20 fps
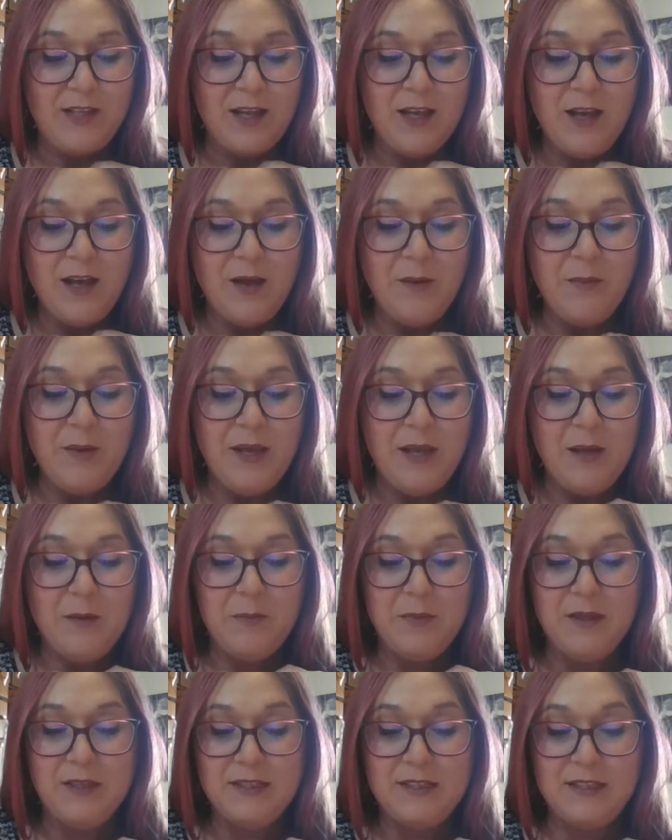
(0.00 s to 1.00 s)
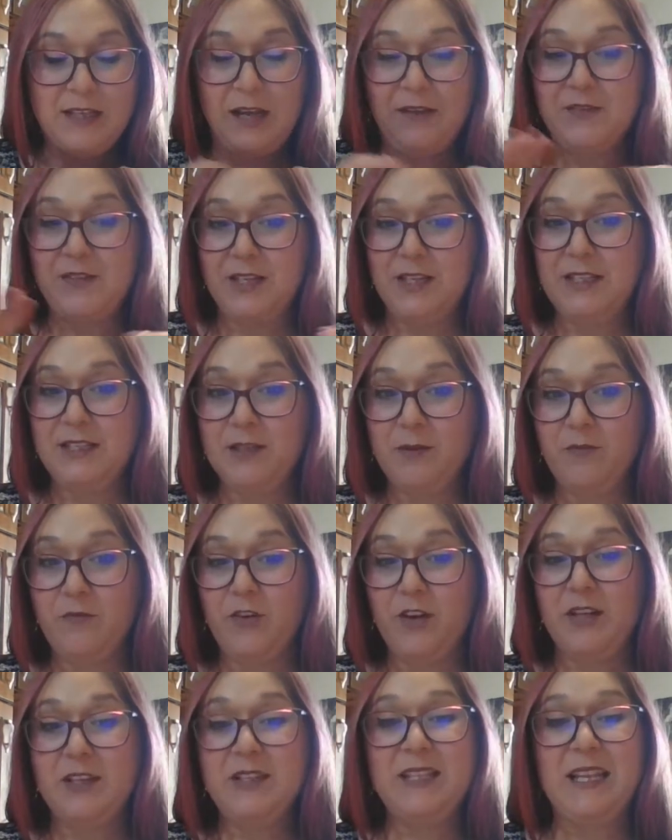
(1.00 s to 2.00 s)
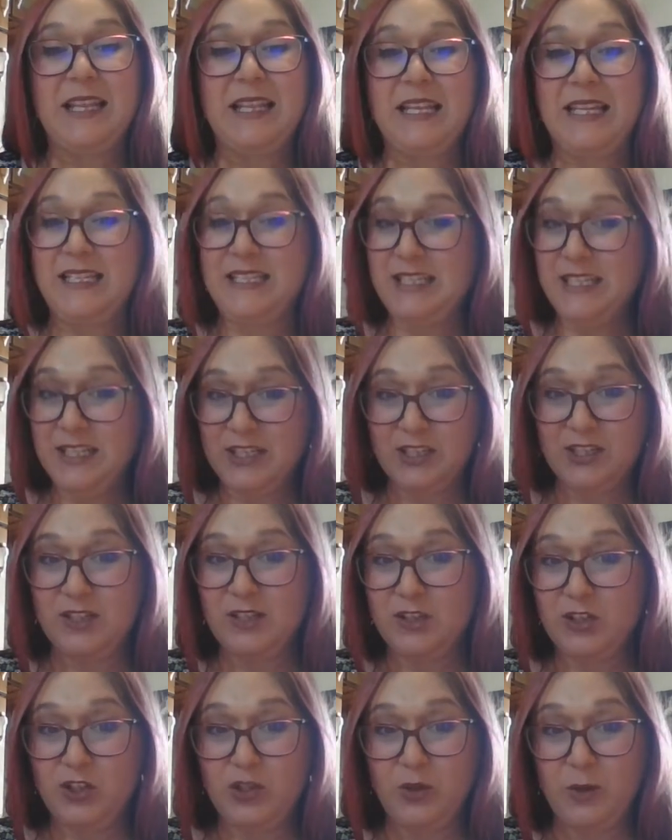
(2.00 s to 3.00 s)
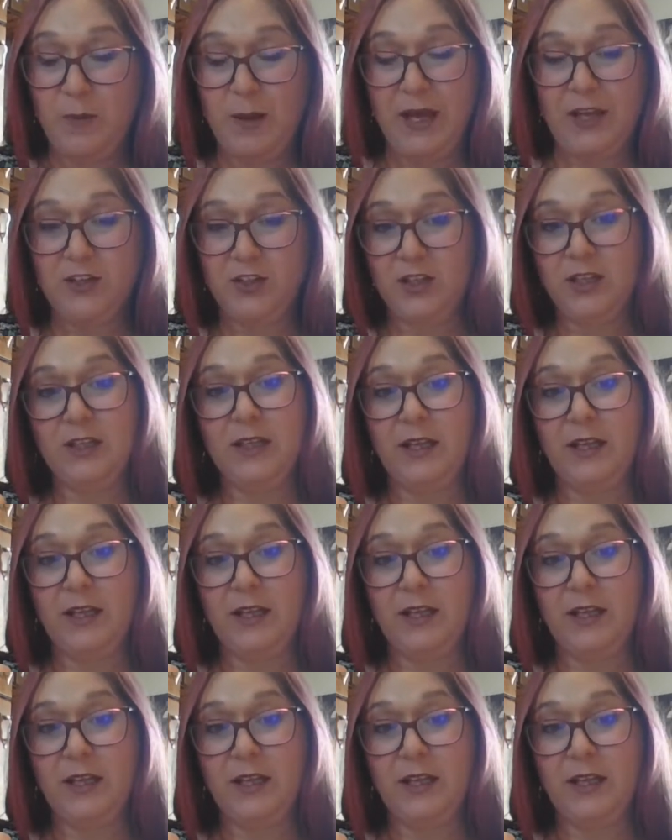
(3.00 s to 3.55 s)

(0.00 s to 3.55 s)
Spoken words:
But I've seen some friends that didn't do a pageant,